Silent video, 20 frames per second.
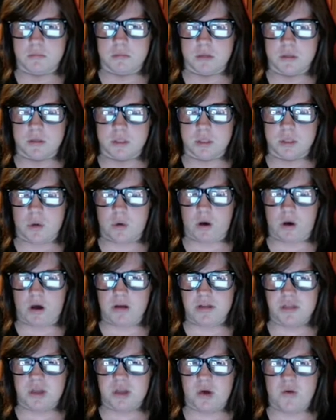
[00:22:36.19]
So
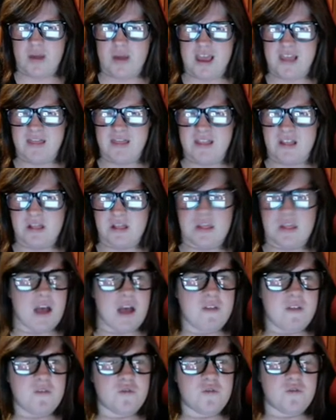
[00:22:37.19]
also in the
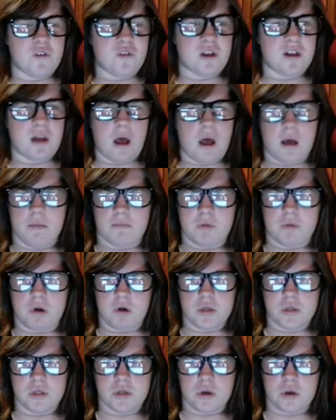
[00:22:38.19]
live stream,
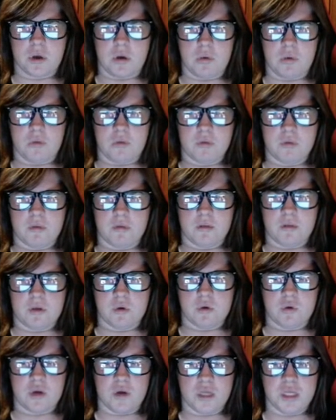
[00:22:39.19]
the
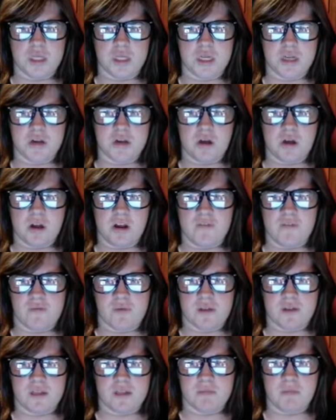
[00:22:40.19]
question on
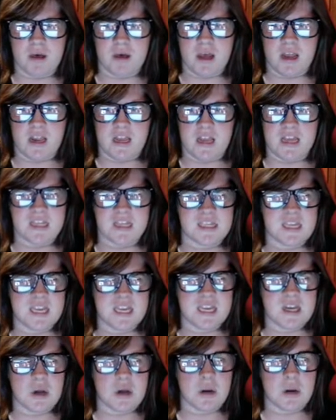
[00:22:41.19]
everyone's mind, is
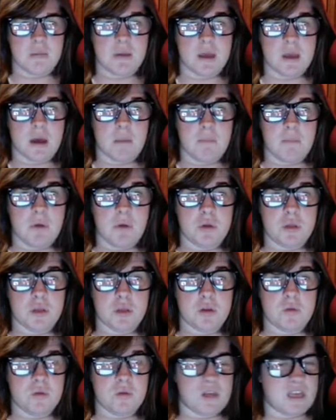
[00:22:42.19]
he gonna be a
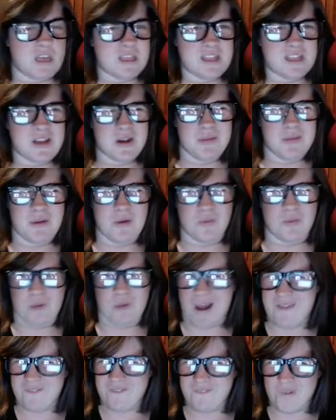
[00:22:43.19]
mutant, is he gonna be a
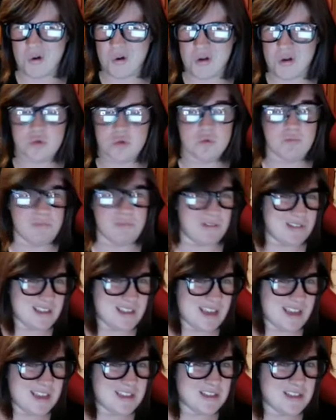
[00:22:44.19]
rat first who
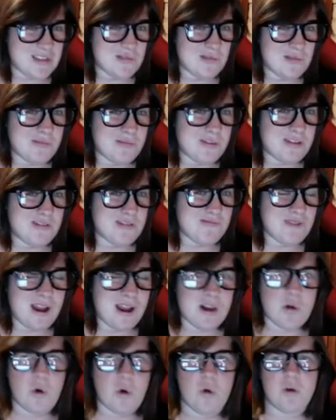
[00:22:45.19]
mutates into a mutant
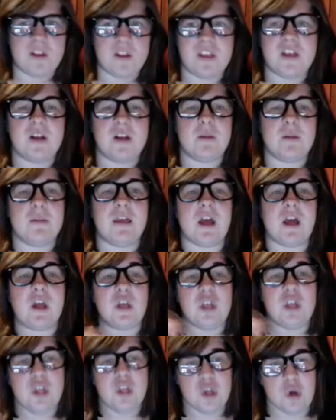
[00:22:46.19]
rat, or is he gonna be a
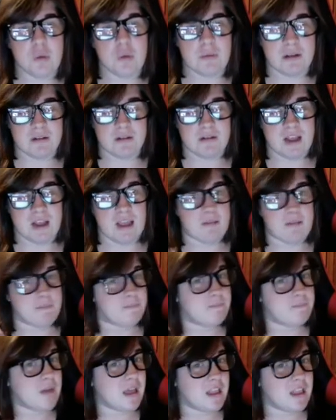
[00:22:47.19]
human named
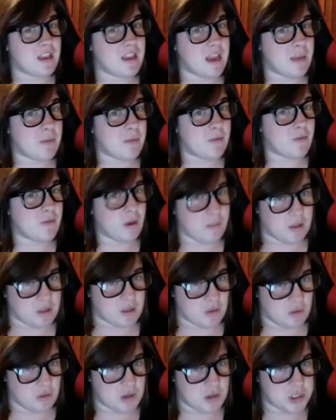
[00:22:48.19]
by the name of
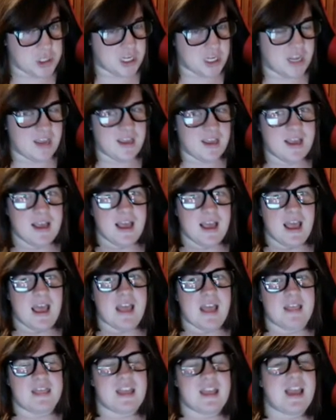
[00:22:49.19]
Hamato Yoshi,
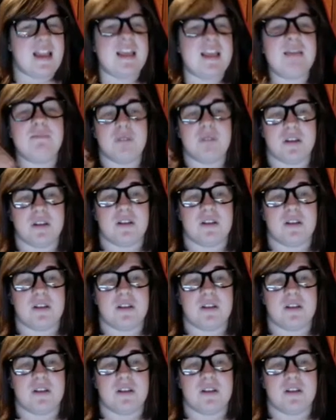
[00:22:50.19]
then